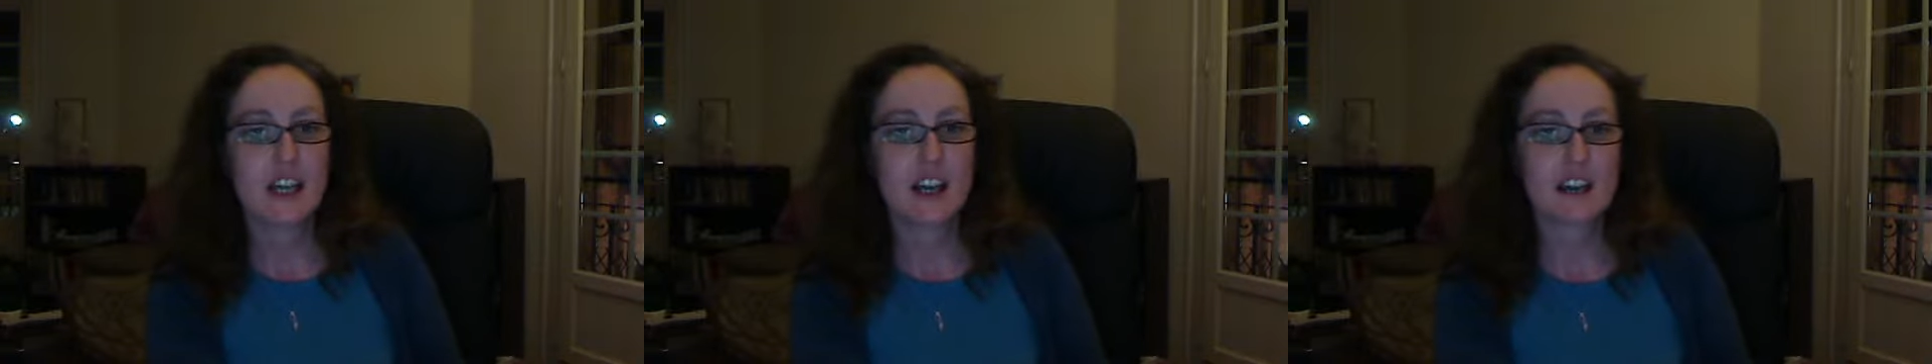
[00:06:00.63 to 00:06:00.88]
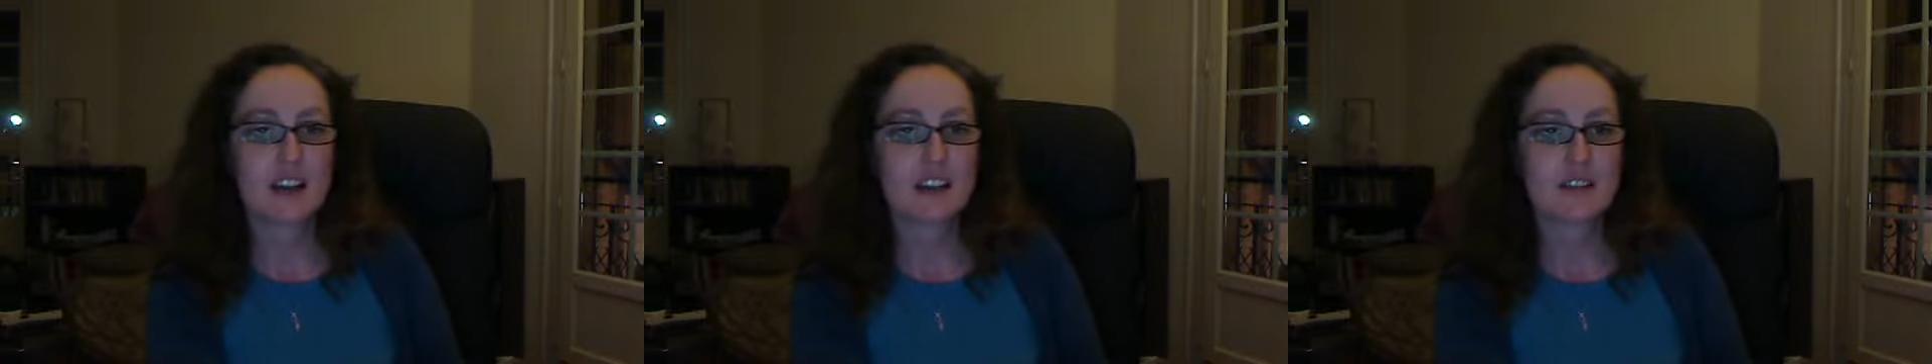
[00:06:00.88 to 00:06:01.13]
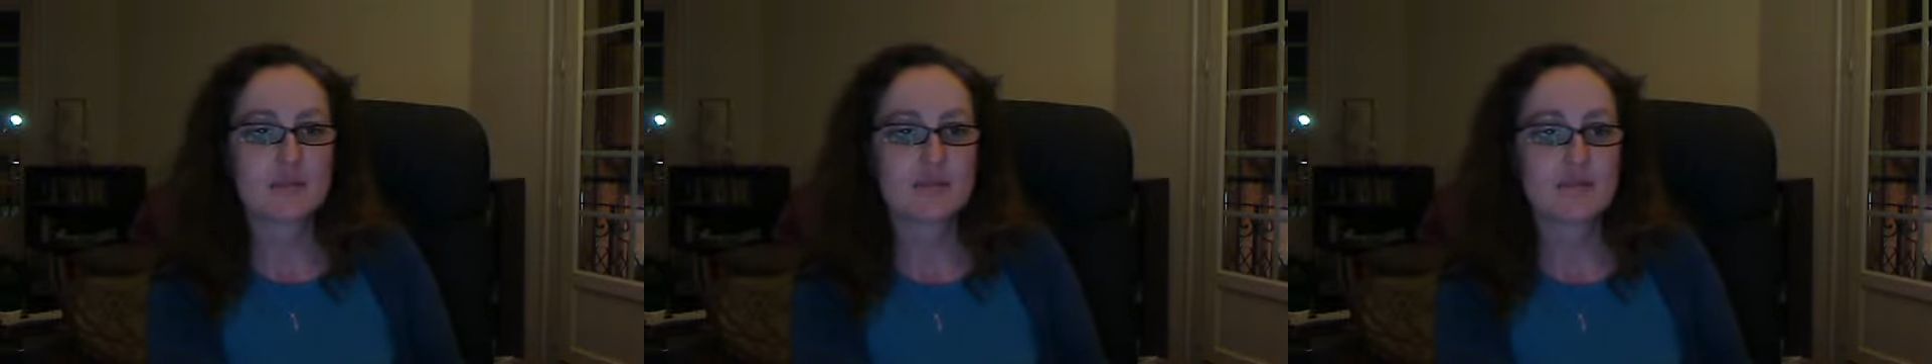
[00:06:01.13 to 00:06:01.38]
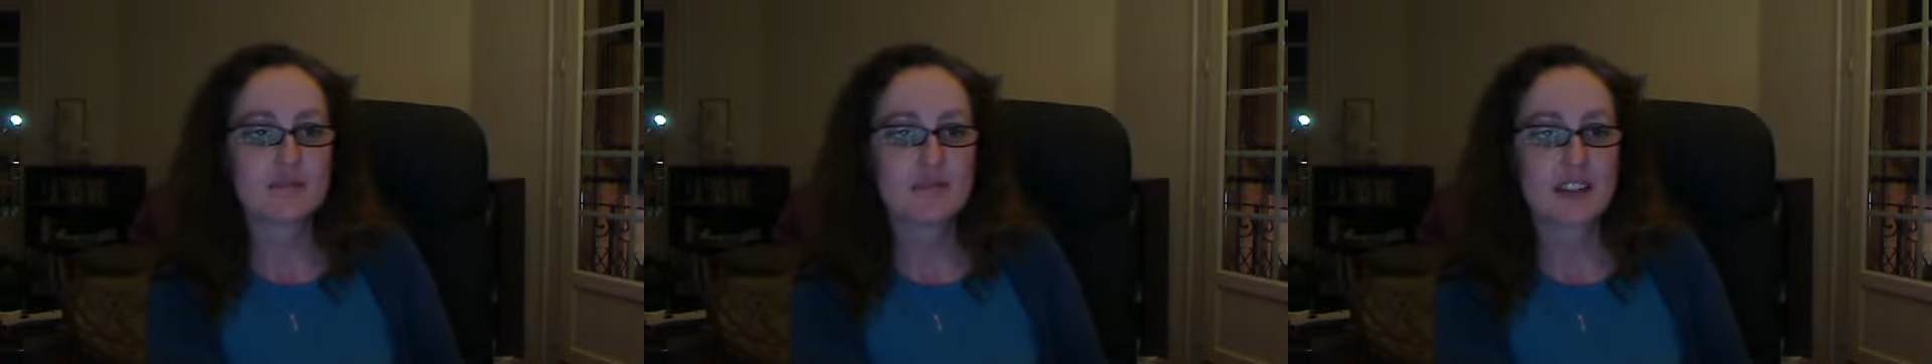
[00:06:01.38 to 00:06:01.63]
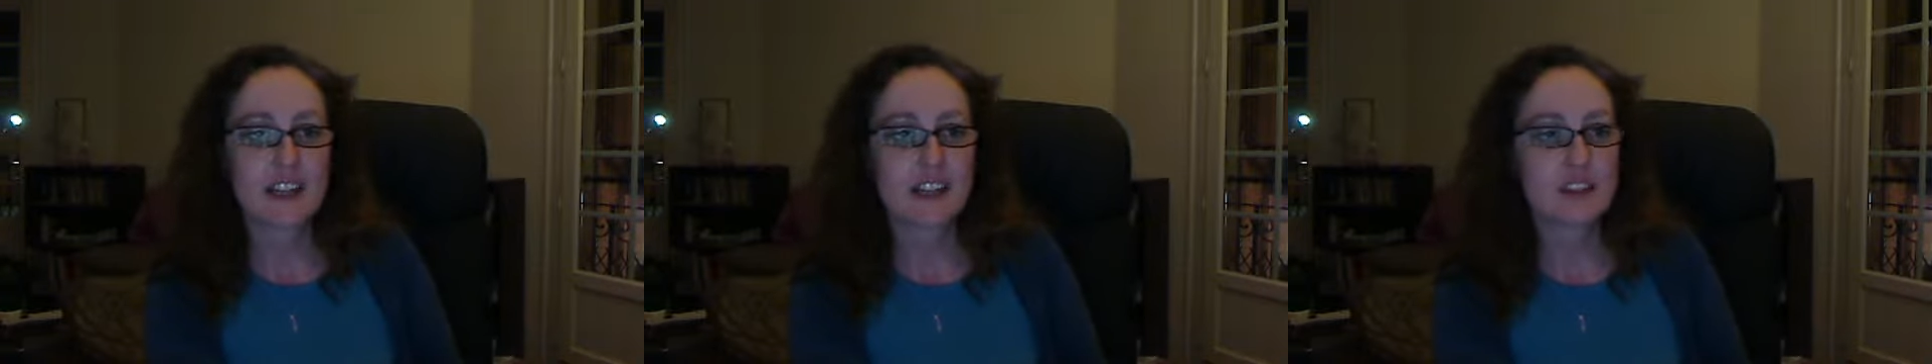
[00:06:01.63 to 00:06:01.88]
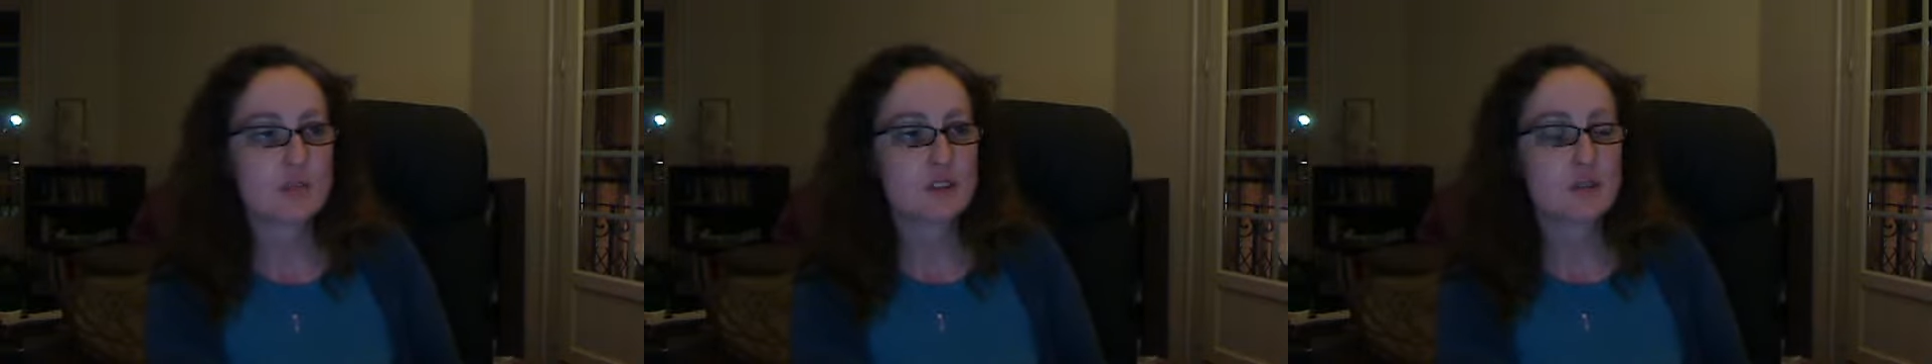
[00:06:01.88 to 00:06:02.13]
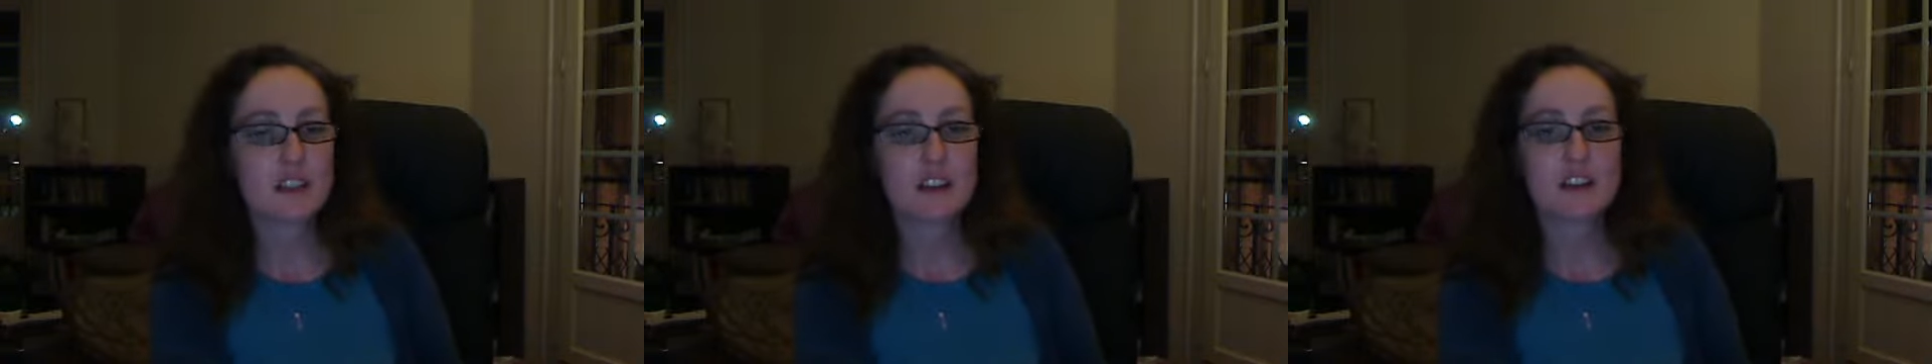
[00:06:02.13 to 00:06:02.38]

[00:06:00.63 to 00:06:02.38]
I get them to eat